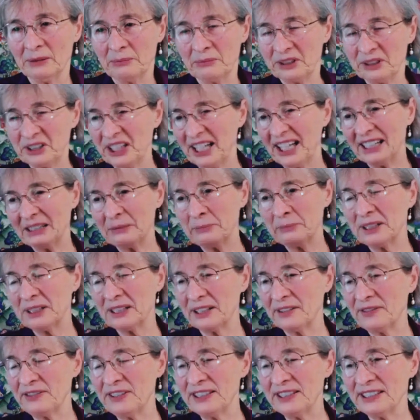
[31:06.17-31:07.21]
great
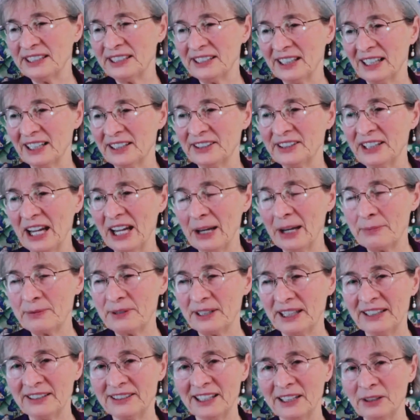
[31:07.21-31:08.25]
metaphysical depths
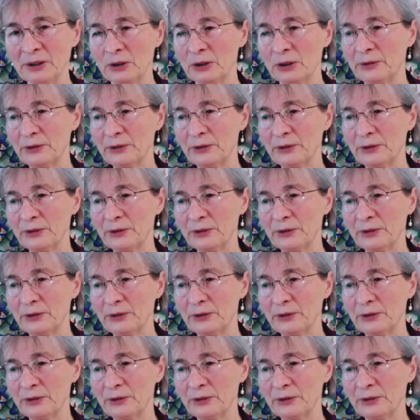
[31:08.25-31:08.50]
and then all